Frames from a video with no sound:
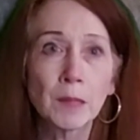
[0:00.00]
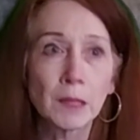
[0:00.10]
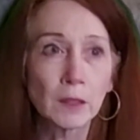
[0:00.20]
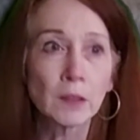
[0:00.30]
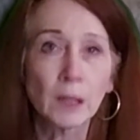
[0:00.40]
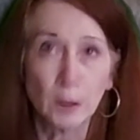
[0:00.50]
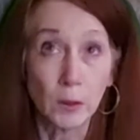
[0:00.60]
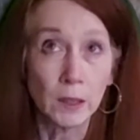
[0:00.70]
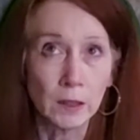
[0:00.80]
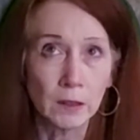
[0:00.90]
but they're
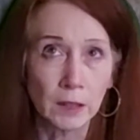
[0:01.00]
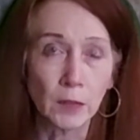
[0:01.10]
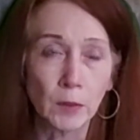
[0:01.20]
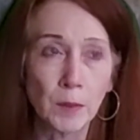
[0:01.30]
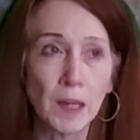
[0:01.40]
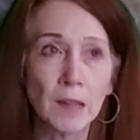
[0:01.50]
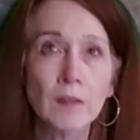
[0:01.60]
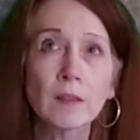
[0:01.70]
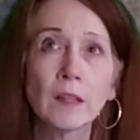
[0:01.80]
liquid. They're liquid paints.